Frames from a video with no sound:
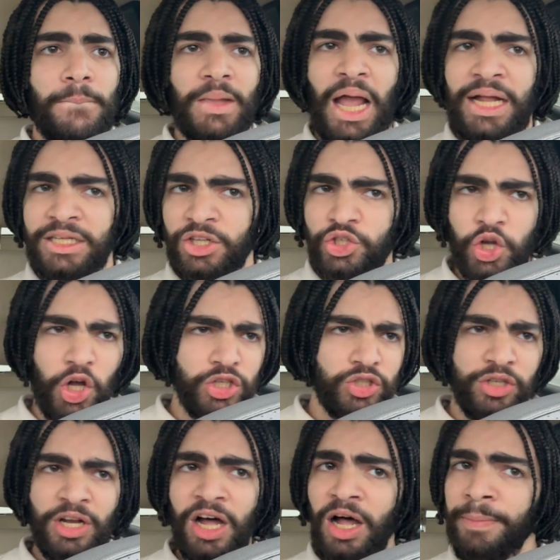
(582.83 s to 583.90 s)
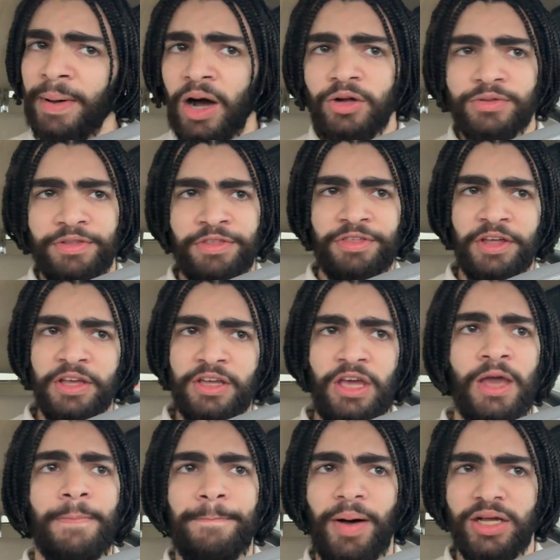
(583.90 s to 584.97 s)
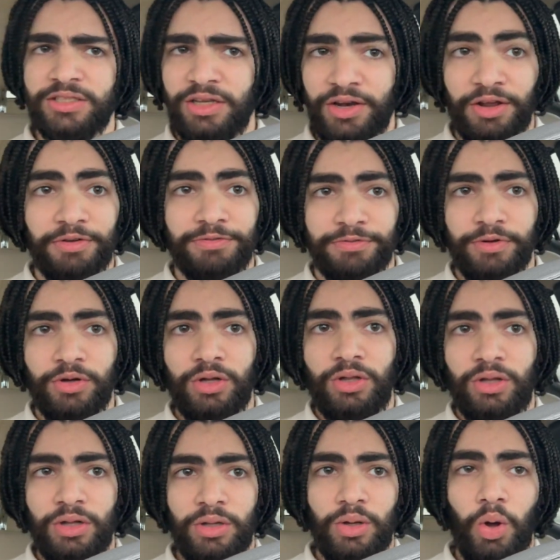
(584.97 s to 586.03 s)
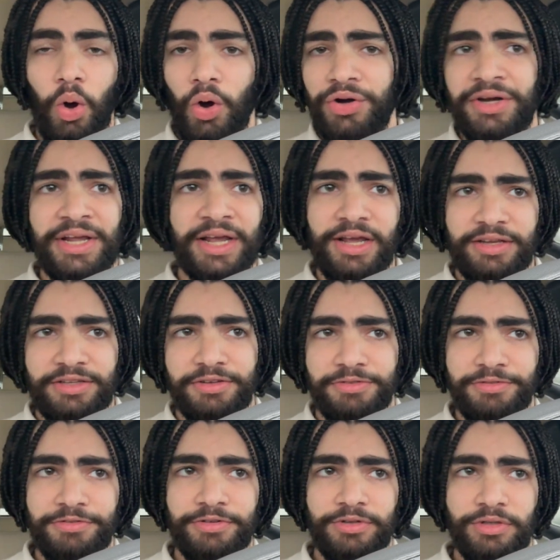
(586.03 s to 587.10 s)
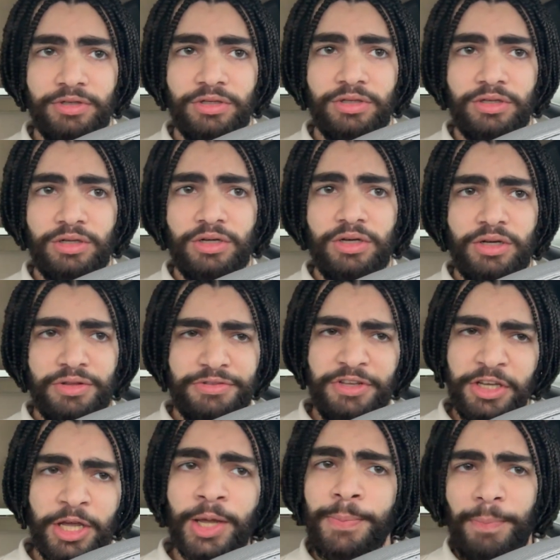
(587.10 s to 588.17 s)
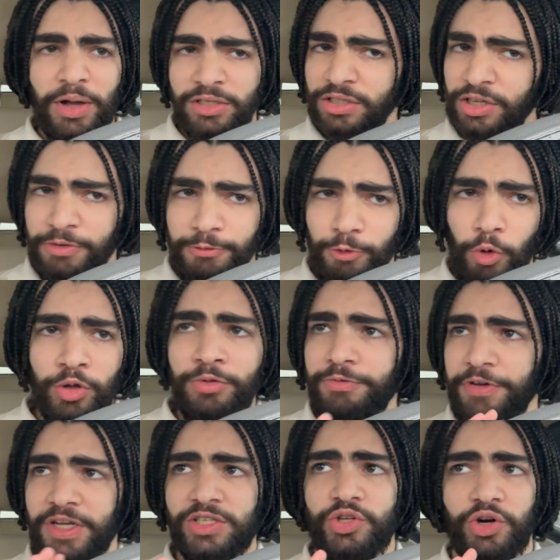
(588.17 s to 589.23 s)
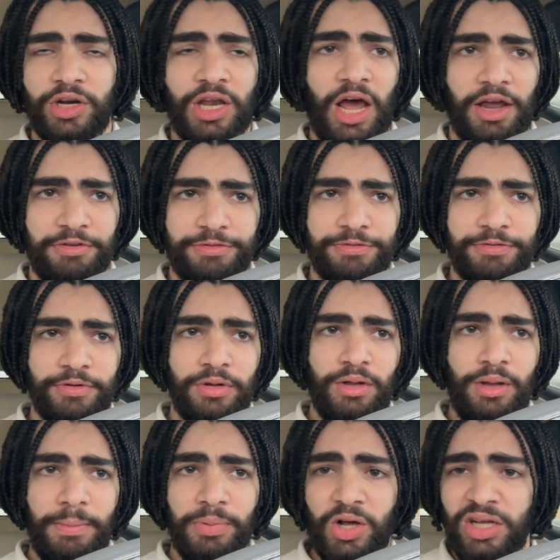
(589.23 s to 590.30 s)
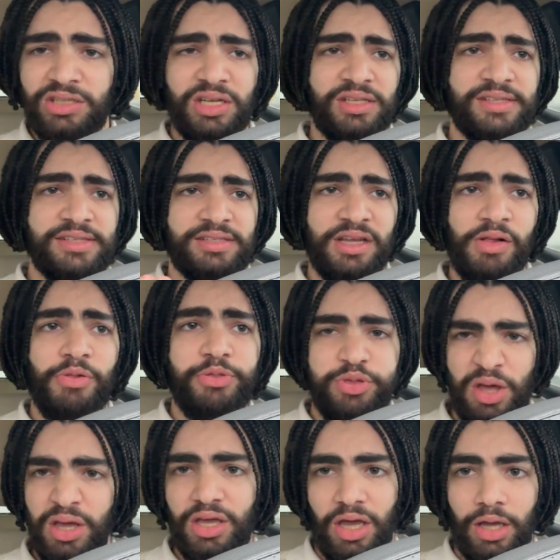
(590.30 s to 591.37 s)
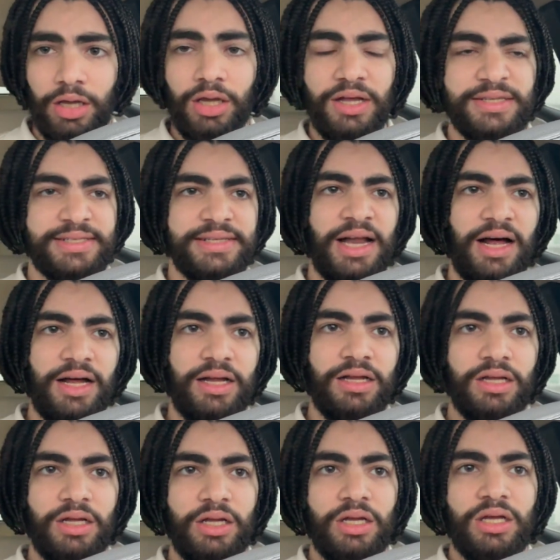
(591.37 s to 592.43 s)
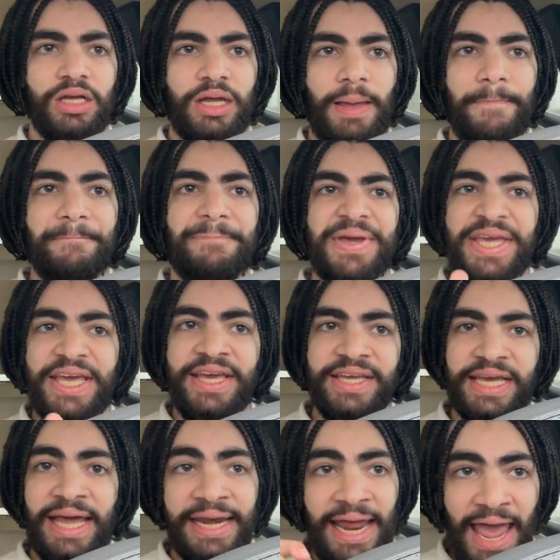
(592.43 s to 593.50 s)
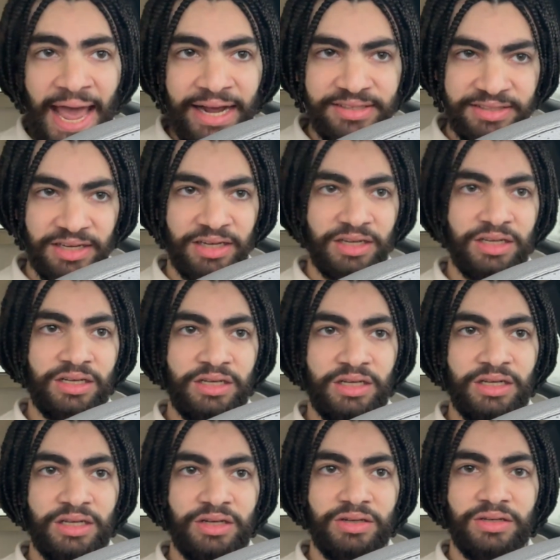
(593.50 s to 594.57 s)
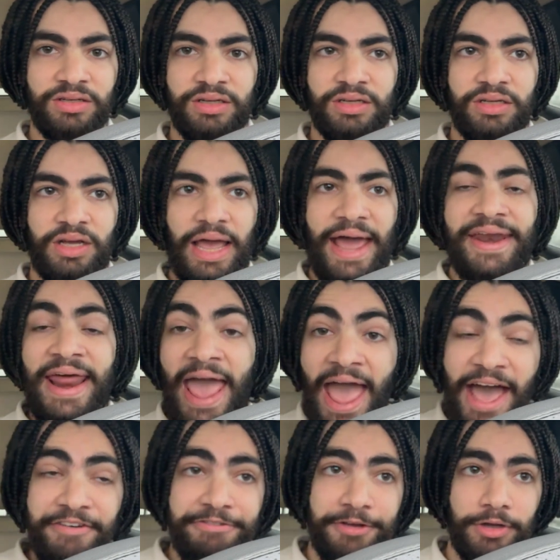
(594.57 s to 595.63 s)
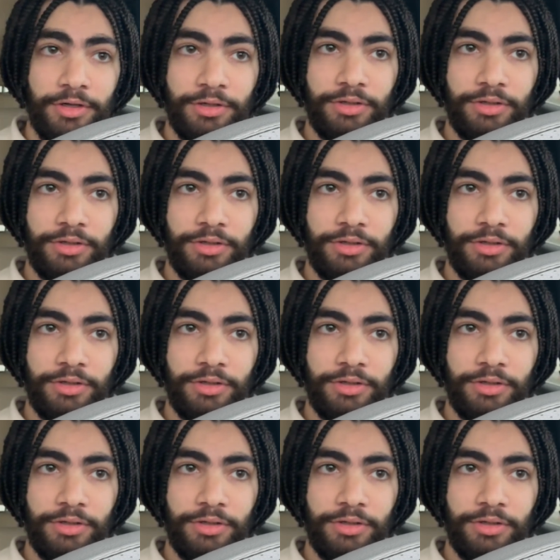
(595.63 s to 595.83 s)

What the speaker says: And it's also not about thinking positive or negative. Thinking positive won't fix your life, because it's still thinking. It's not being and acting and having.